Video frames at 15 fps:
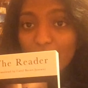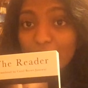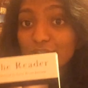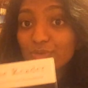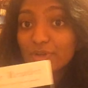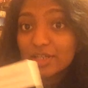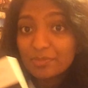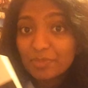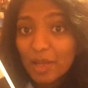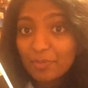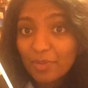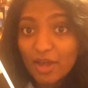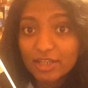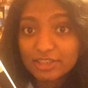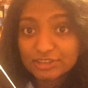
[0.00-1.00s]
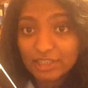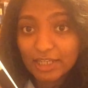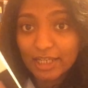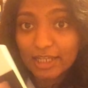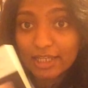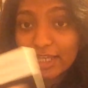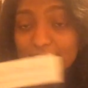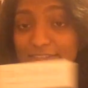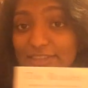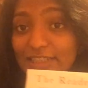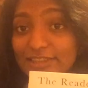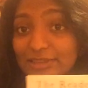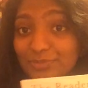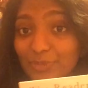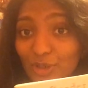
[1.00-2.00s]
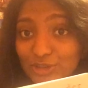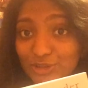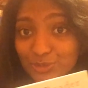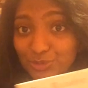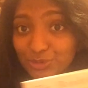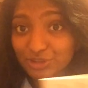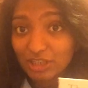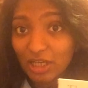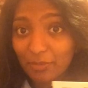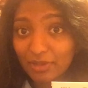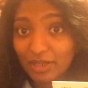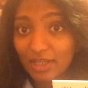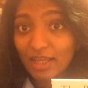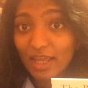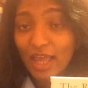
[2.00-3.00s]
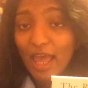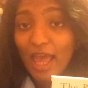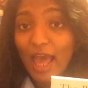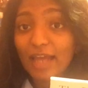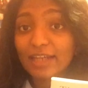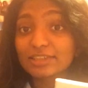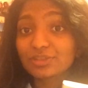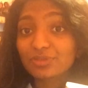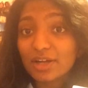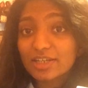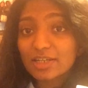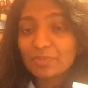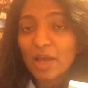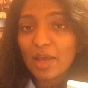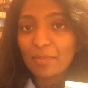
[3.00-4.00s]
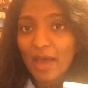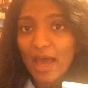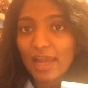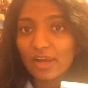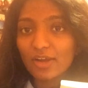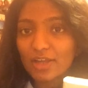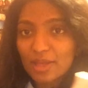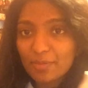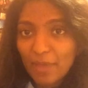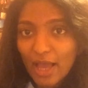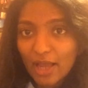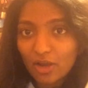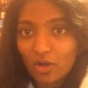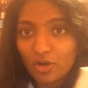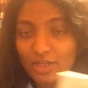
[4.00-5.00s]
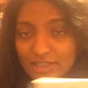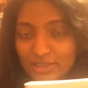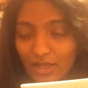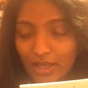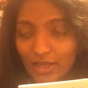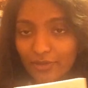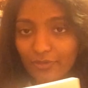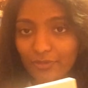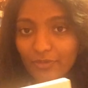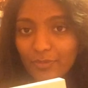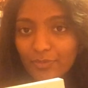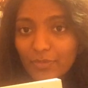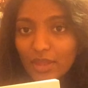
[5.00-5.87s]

It is written by Bernhard Schlink and set in post-war Germany, and is narrated by a man looking back on his life.